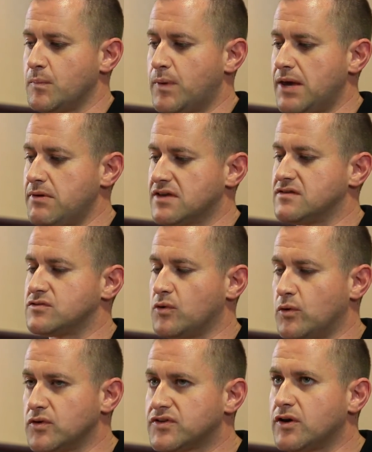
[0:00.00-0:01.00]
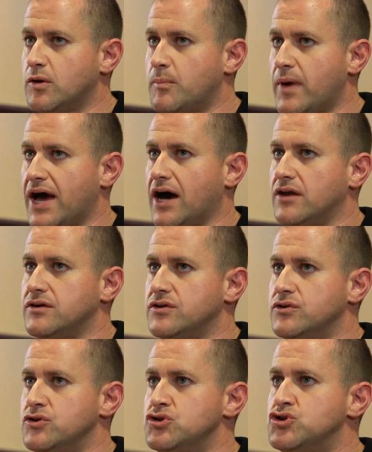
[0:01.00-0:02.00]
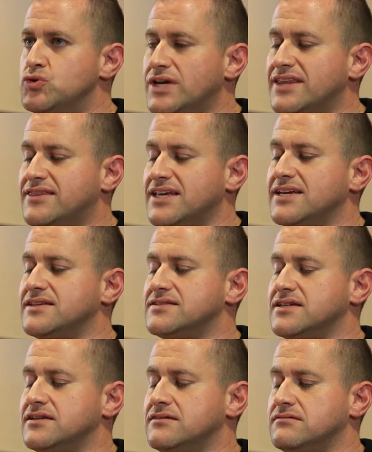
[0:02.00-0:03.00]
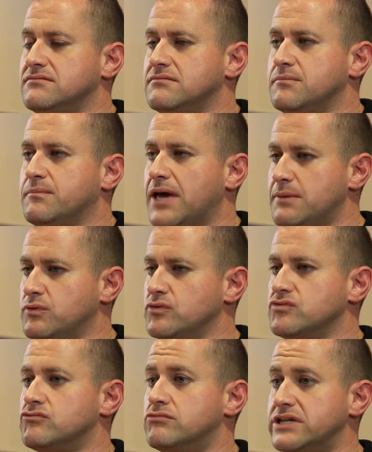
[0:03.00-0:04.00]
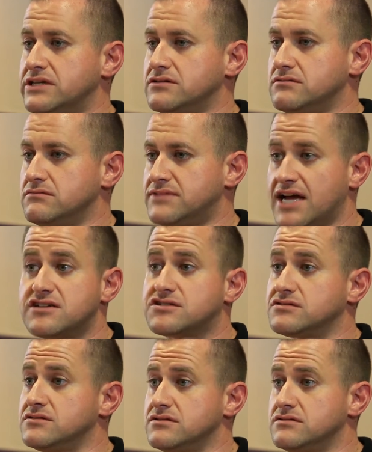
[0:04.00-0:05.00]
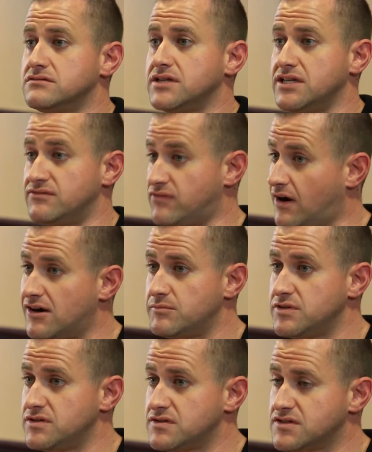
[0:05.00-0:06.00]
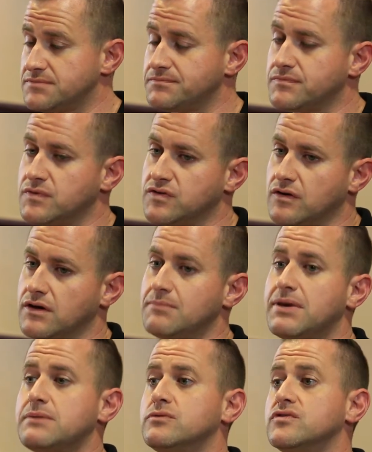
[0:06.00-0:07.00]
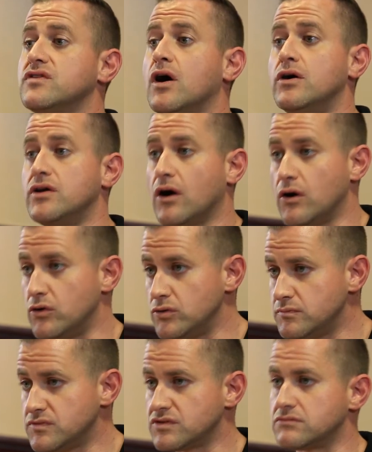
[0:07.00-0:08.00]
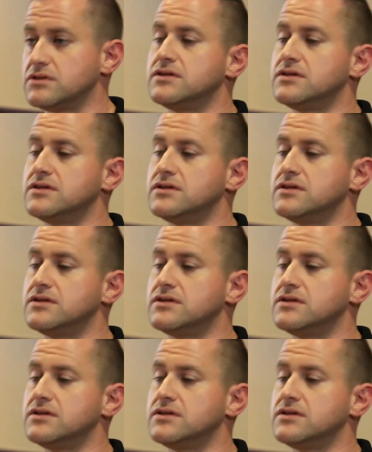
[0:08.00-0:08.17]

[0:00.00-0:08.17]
PBS is also about doing things in people's real natural environments, so in people's own homes or